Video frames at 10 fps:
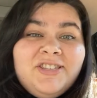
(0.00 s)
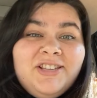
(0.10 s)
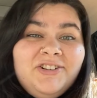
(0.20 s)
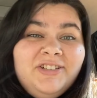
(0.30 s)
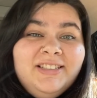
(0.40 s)
a
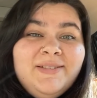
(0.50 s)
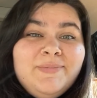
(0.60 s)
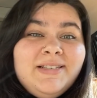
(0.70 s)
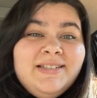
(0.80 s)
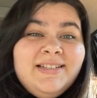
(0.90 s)
little
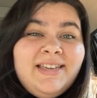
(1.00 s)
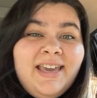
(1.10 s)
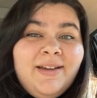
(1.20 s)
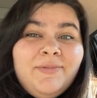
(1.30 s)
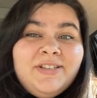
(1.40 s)
glimpse into
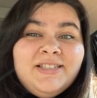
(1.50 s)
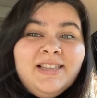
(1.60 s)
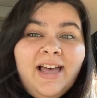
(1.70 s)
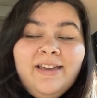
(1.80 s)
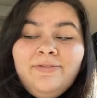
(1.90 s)
Kamryn's
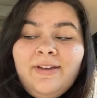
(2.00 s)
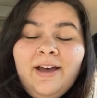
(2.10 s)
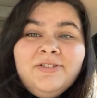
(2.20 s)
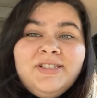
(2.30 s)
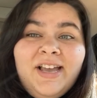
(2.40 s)
life
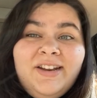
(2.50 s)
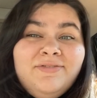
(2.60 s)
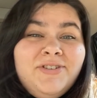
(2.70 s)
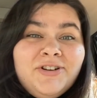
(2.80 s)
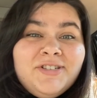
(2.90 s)
outside of
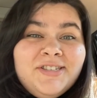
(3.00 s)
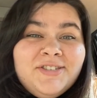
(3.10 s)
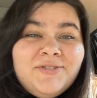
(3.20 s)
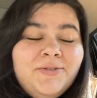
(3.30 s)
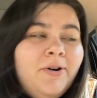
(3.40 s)
nursing
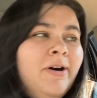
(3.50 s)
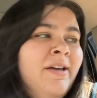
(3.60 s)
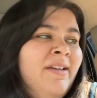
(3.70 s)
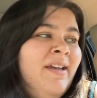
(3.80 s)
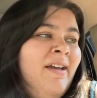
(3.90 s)
school.
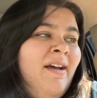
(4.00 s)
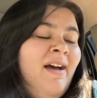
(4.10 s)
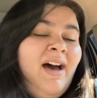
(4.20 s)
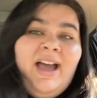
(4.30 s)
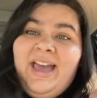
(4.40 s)

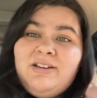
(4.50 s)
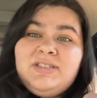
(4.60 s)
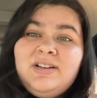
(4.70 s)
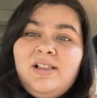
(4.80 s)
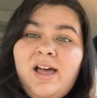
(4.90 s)
I house
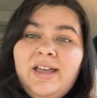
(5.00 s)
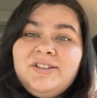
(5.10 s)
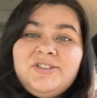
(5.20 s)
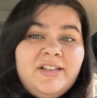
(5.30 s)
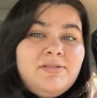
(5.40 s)
sit a lot,
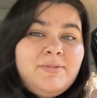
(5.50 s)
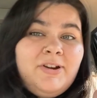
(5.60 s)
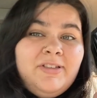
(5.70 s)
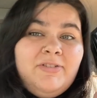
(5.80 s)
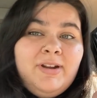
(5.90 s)
so that's what I'm
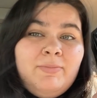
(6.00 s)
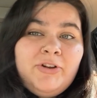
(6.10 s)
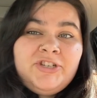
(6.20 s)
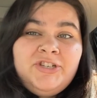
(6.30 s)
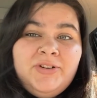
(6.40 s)
currently doing. I'm
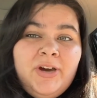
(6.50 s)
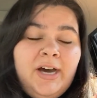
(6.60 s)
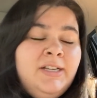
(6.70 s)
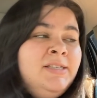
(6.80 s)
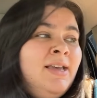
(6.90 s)
watching 2
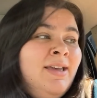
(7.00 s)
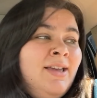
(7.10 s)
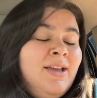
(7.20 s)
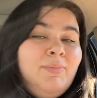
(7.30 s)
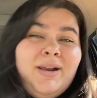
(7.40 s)
dogs,
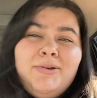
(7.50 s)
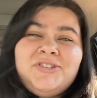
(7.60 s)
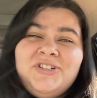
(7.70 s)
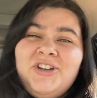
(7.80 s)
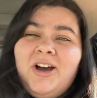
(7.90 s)
but I'm
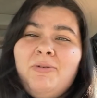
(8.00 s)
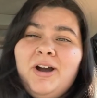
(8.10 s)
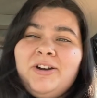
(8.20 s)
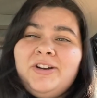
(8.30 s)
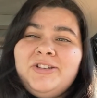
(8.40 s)
also a dog
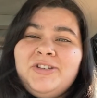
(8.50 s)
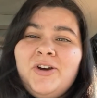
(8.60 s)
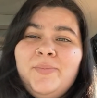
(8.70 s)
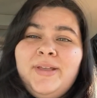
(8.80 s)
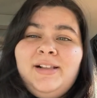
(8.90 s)
walker.
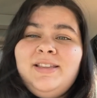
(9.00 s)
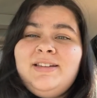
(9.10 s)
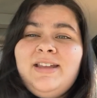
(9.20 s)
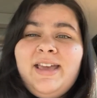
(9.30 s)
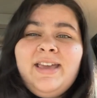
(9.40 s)
So middle of the
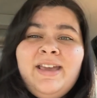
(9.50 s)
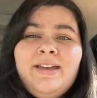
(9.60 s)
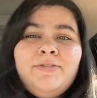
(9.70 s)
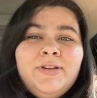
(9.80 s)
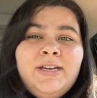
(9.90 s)
day,
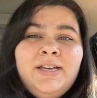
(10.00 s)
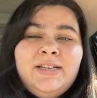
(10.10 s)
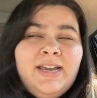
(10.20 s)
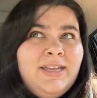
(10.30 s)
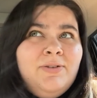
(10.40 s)
every
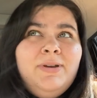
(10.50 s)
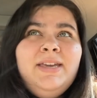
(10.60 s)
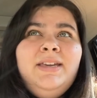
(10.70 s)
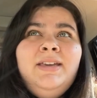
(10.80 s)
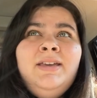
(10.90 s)
day of the
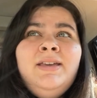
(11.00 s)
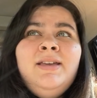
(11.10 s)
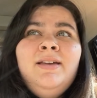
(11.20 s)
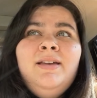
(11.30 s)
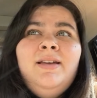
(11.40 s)
week,
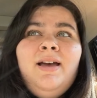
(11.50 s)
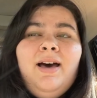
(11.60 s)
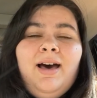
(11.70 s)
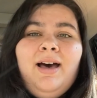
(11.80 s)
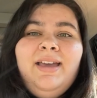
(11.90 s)

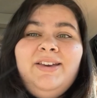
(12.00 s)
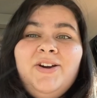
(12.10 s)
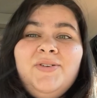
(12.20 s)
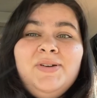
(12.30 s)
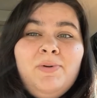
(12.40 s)
I
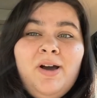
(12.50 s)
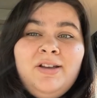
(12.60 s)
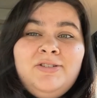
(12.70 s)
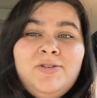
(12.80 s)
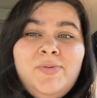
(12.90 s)
go and
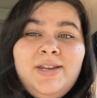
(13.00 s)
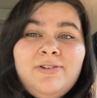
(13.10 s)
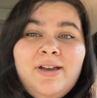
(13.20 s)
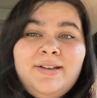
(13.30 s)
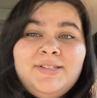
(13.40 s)
walk 2 wiener
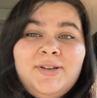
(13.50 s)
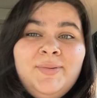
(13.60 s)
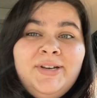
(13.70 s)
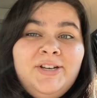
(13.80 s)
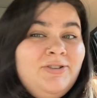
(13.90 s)
dogs, so I'm
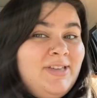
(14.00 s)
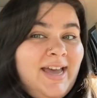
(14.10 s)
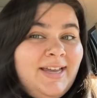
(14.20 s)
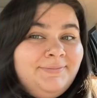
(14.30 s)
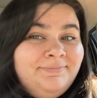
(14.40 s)
gonna go do that.